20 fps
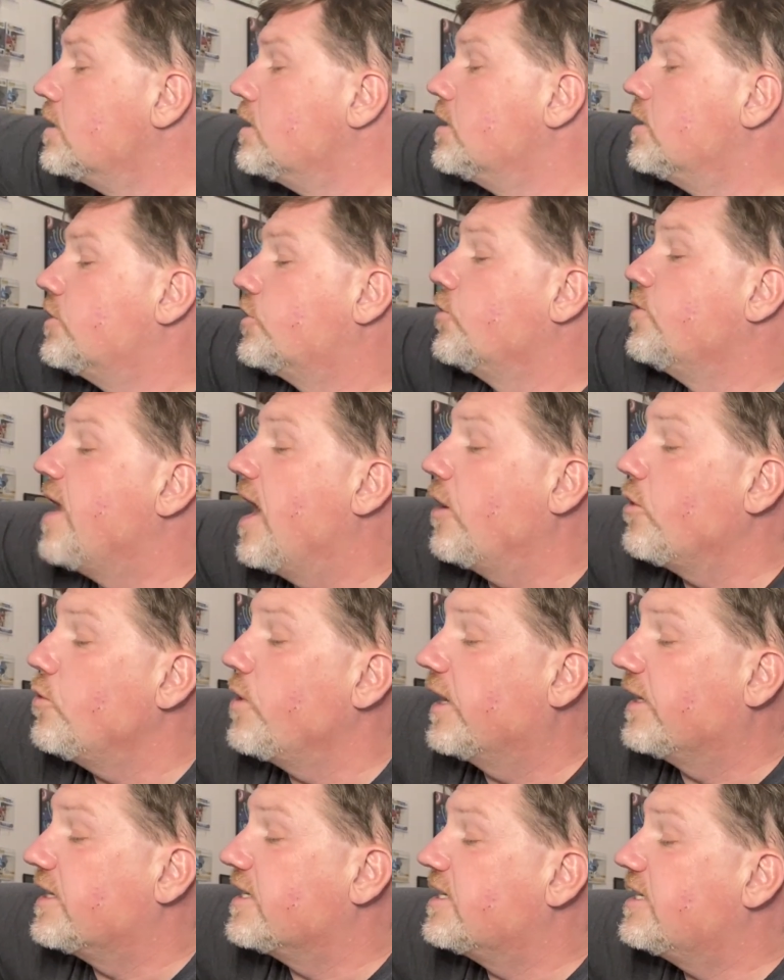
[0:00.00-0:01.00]
So now you
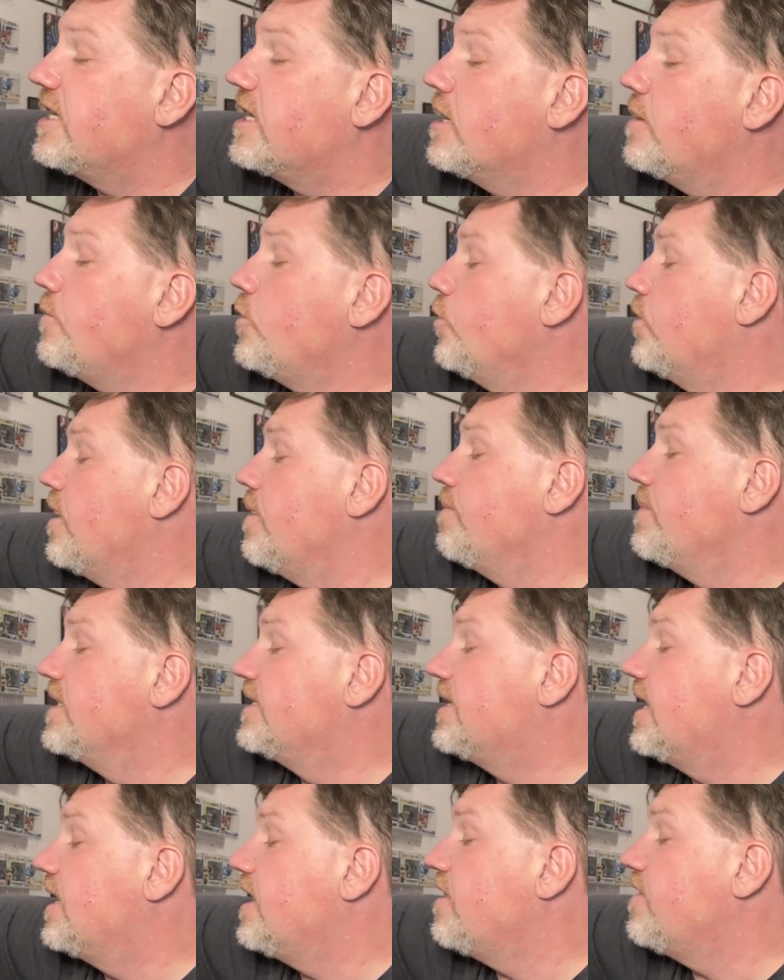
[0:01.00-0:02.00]
got to see them. You didn't miss
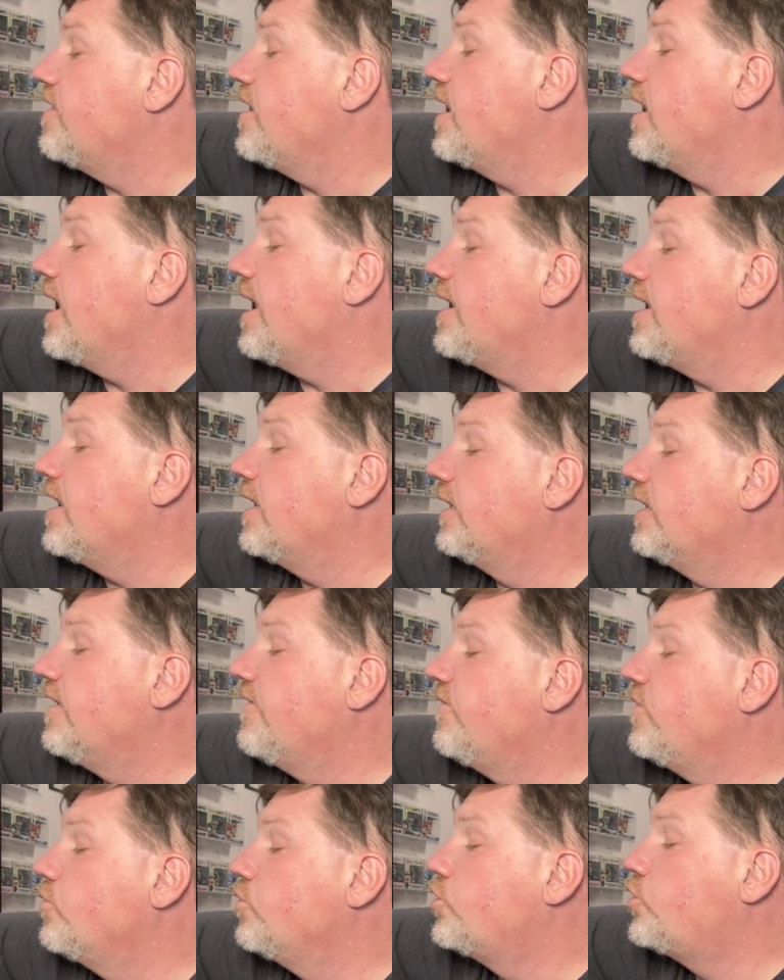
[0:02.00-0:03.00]
anything. I didn't leave
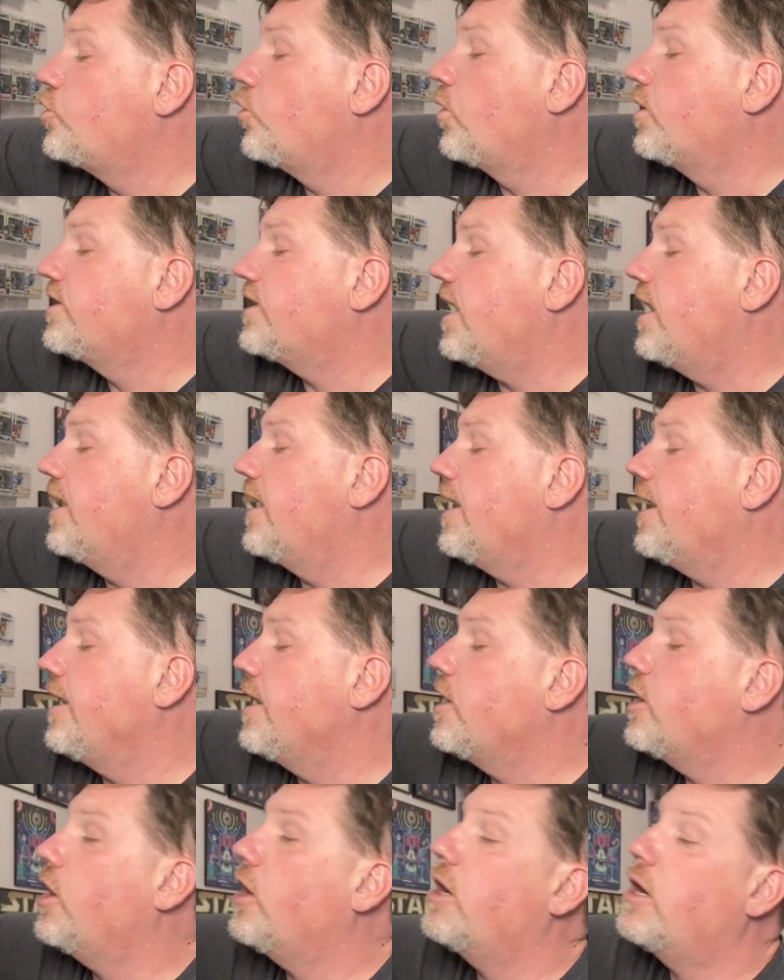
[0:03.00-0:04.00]
you short on any
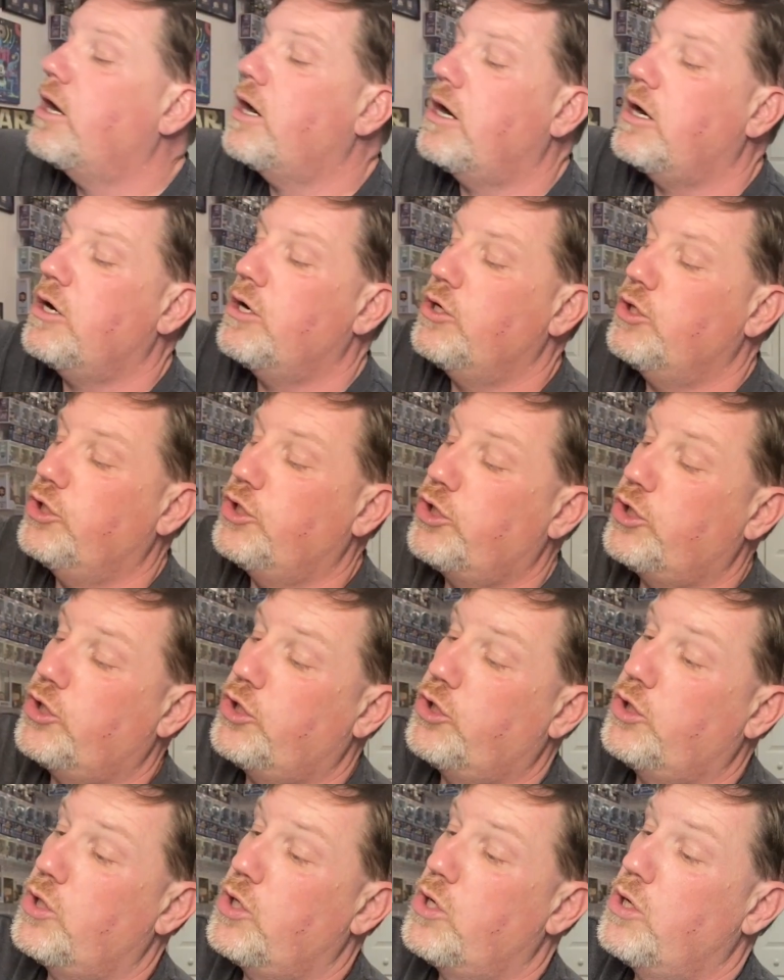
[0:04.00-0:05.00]
cars.